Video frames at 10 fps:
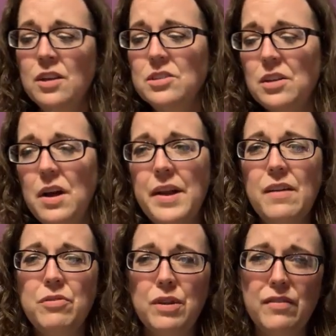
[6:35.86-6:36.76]
So now I
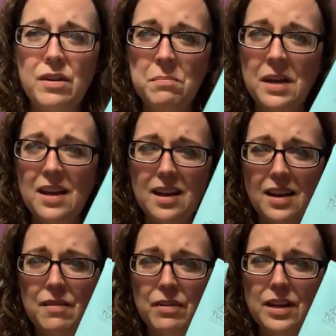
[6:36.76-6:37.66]
have three of them, and
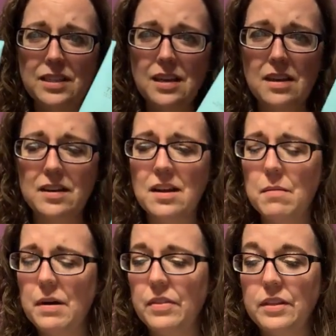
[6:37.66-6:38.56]
I'm very excited
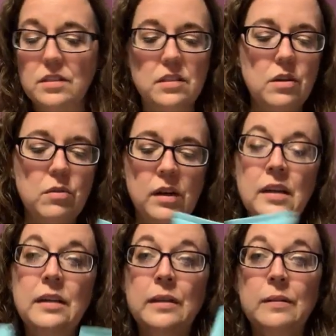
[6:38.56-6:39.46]
about this. So
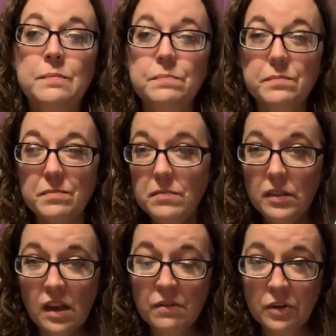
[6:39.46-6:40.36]

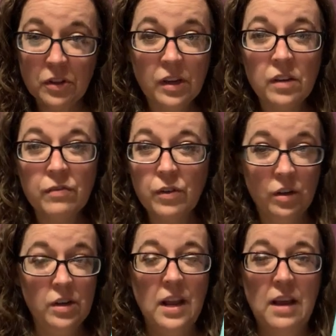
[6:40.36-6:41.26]
if you're looking for a
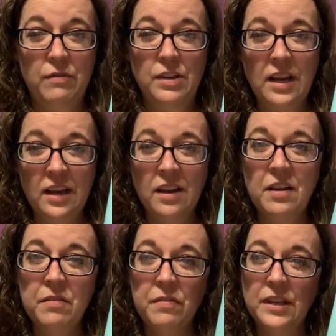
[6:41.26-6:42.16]
good everyday
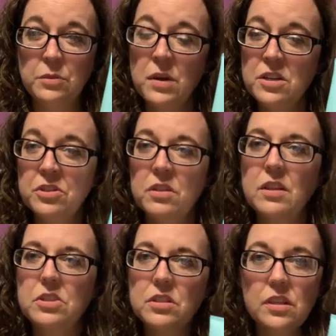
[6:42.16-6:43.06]
face wash that
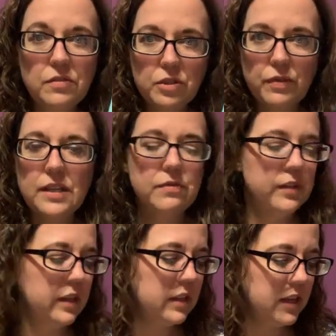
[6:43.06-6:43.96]
just leaves your face
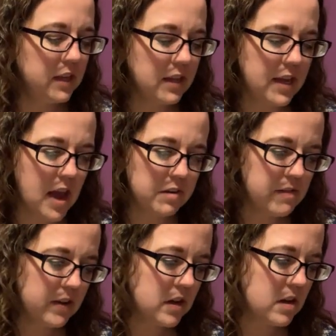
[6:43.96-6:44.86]
feeling clean, like, I don't
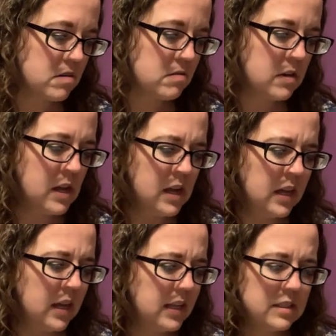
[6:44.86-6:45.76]
even know,
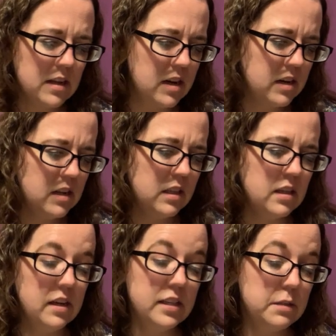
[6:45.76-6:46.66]
it's not anything,
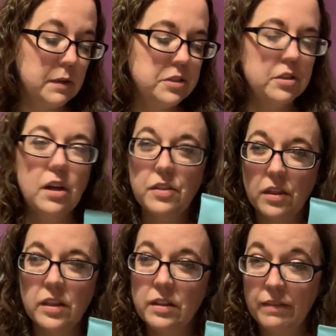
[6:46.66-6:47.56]
like, special other
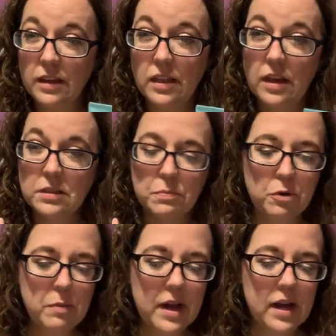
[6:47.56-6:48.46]
than the fact that it has
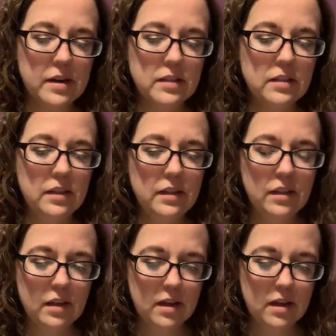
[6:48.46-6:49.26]
probiotics in it.